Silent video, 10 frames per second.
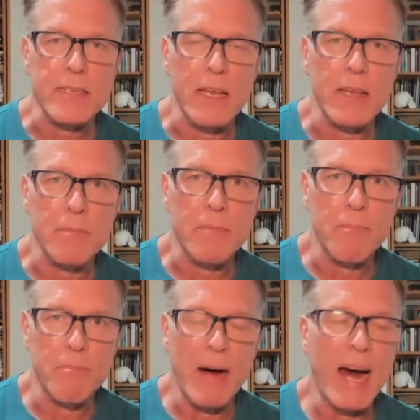a
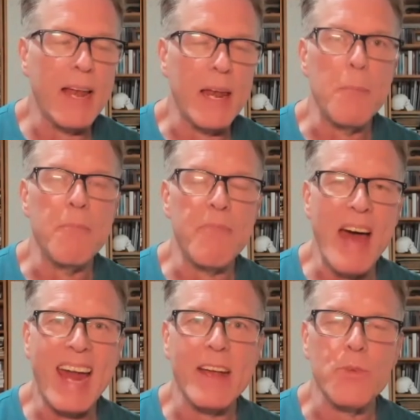my
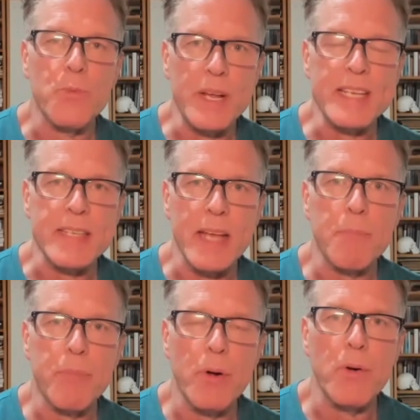lymphatic
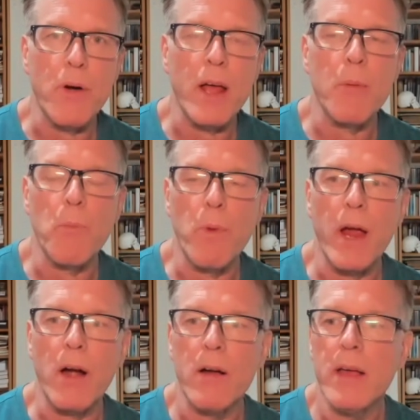reset program
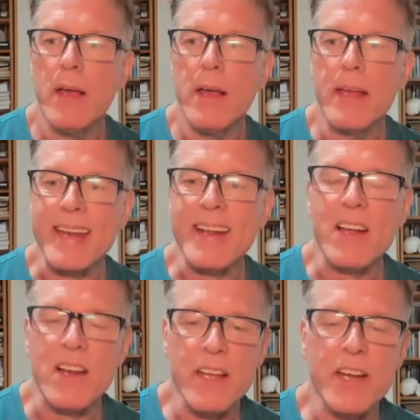where it
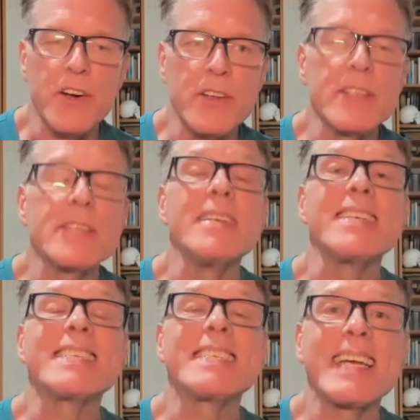clears the
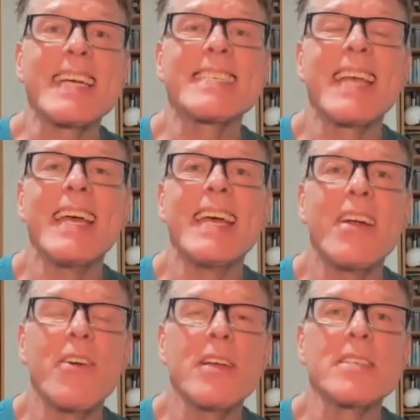six
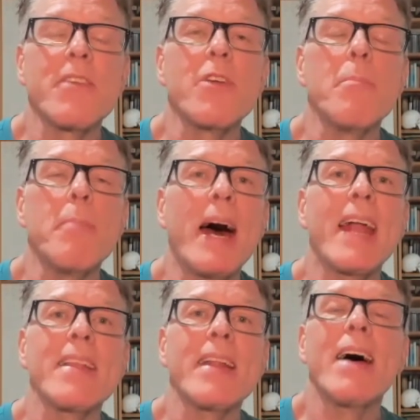areas of your
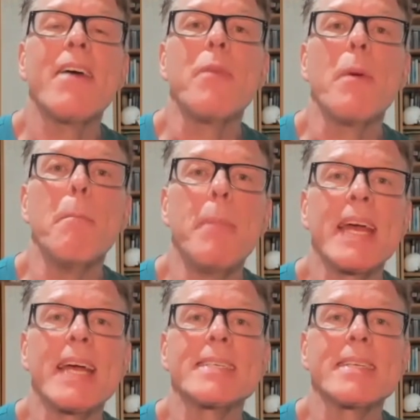body that have the
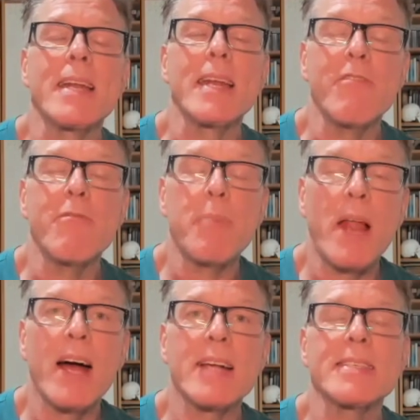biggest lymph
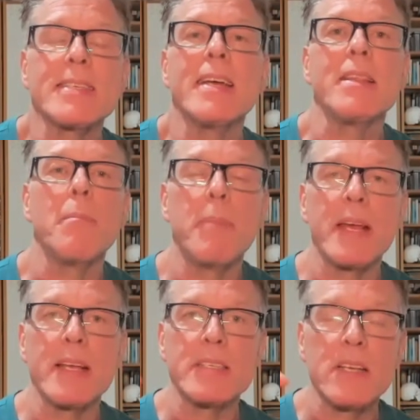blocks and the
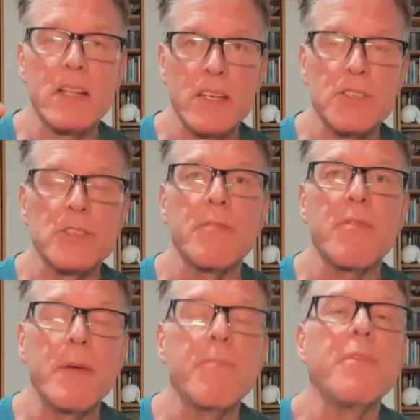biggest clusters
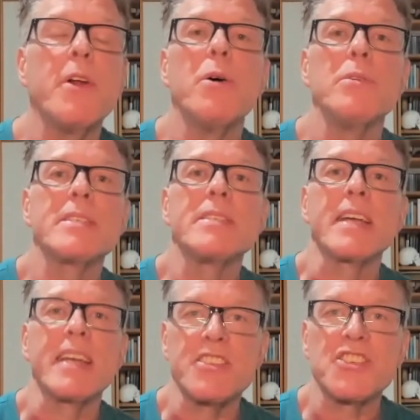of lymph nodes
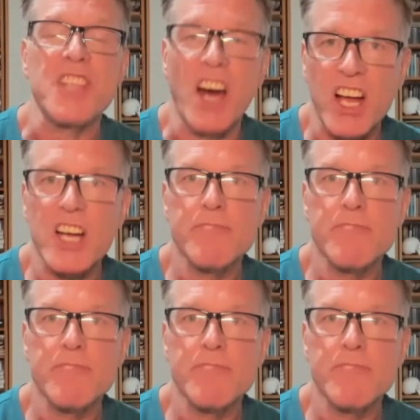that get stuck.